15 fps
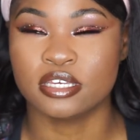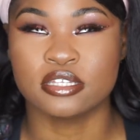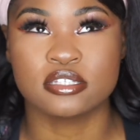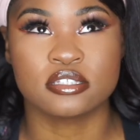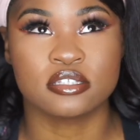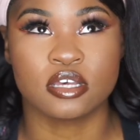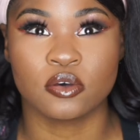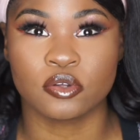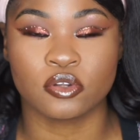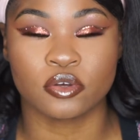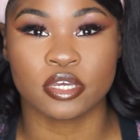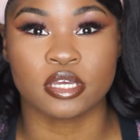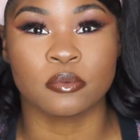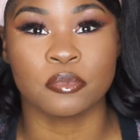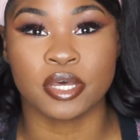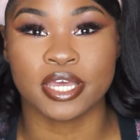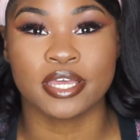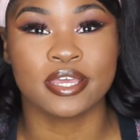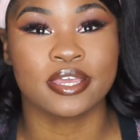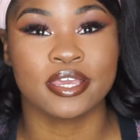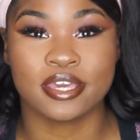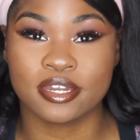It's so annoying, but
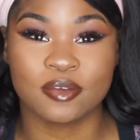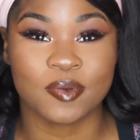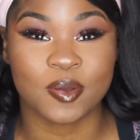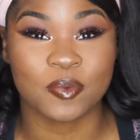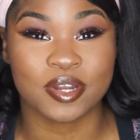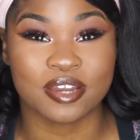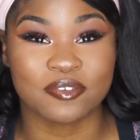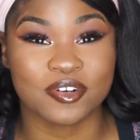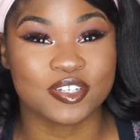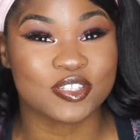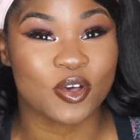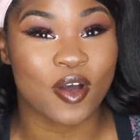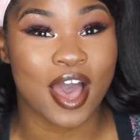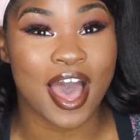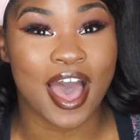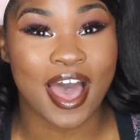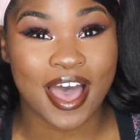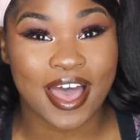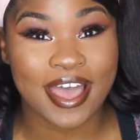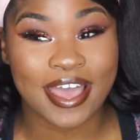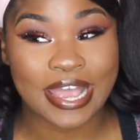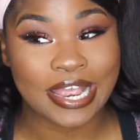anyway, whatever. So
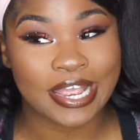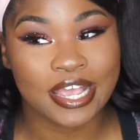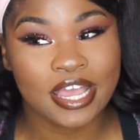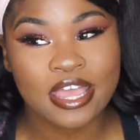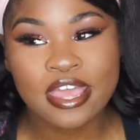I